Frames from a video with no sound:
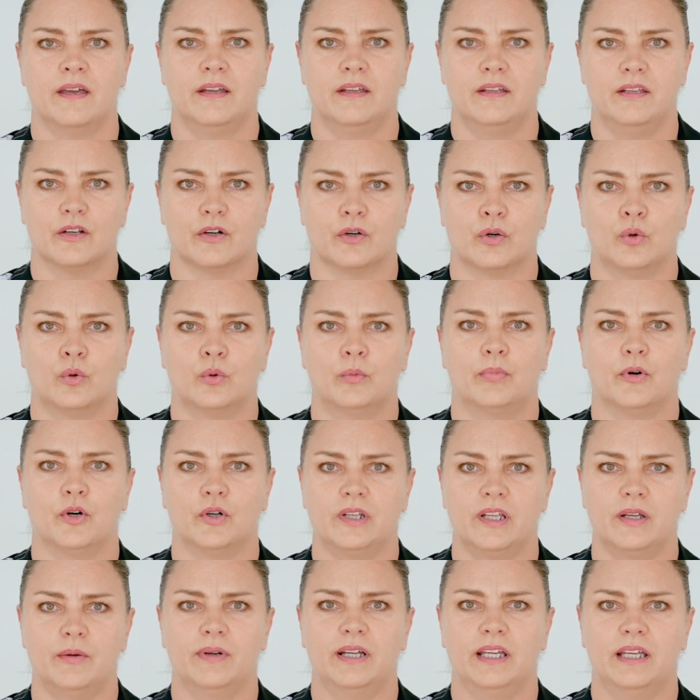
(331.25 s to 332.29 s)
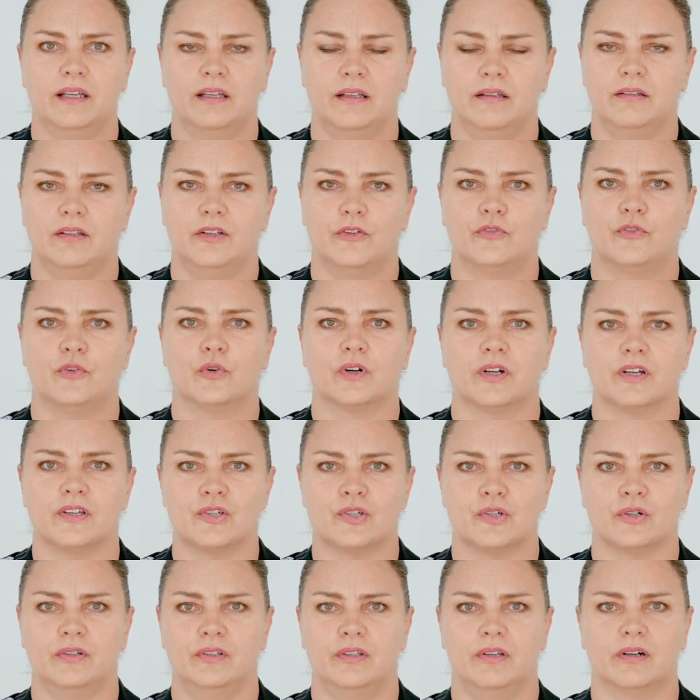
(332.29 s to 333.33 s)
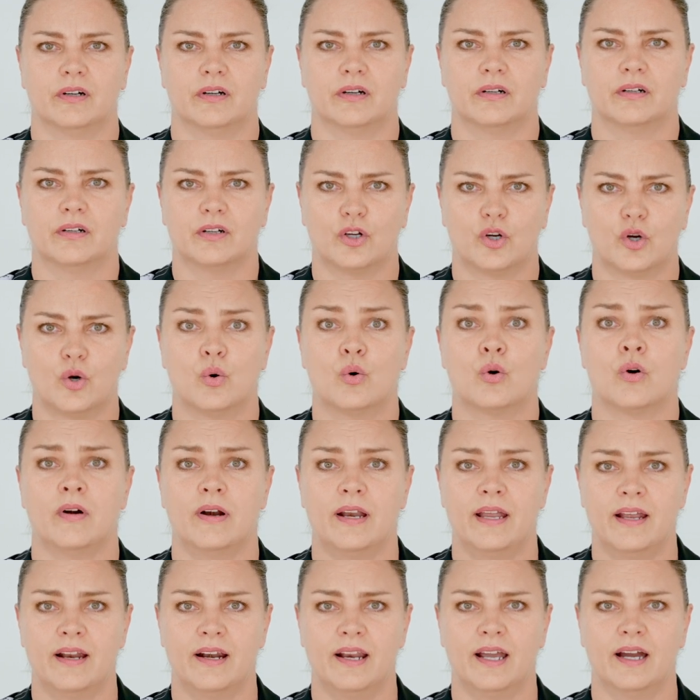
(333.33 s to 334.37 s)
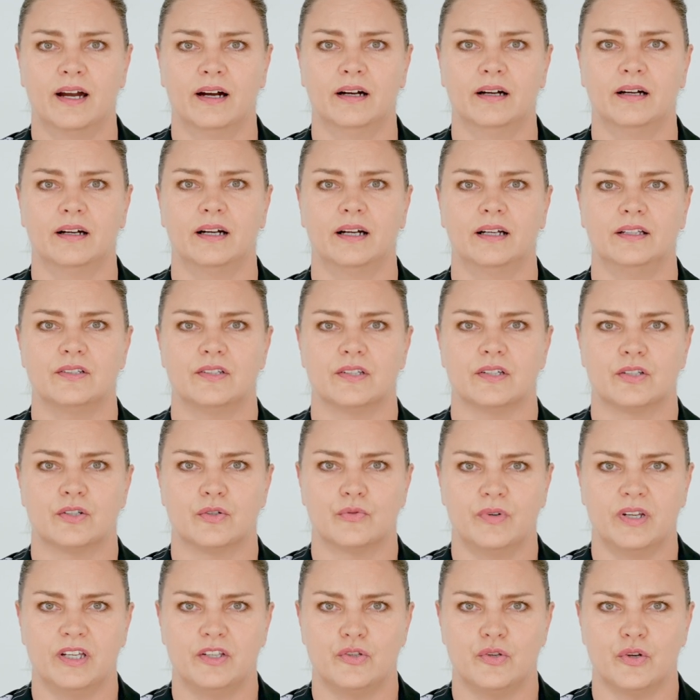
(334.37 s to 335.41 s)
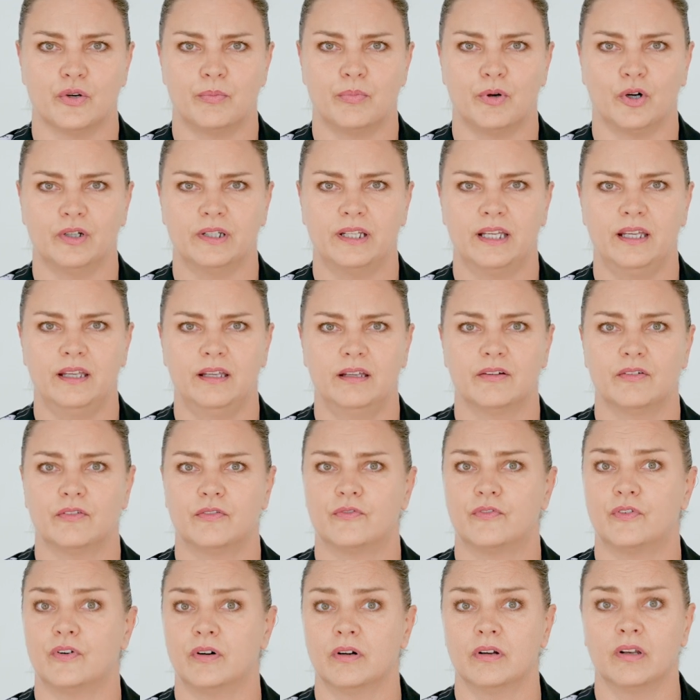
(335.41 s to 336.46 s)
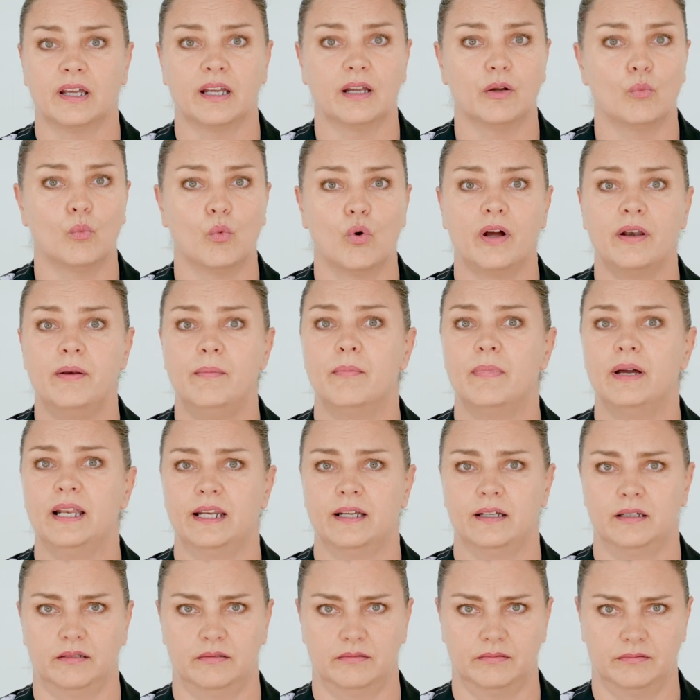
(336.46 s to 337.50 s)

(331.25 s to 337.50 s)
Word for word: your whole body weight, you focus on your core area and just raise your body for like one minute